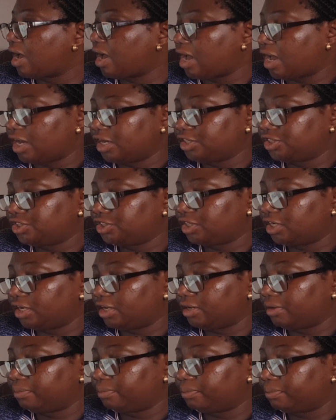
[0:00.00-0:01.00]

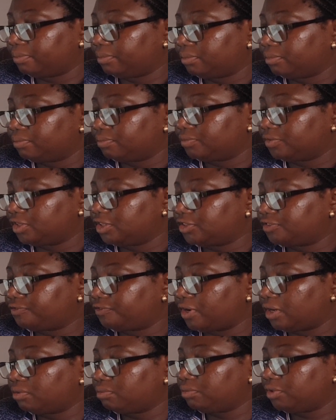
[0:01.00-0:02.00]
IgM is
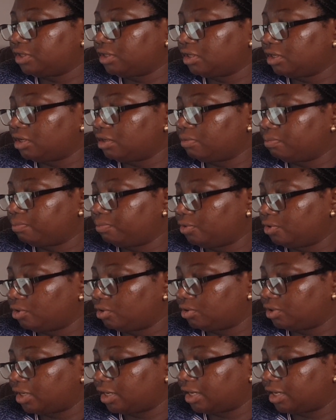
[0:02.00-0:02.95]
found mainly in blood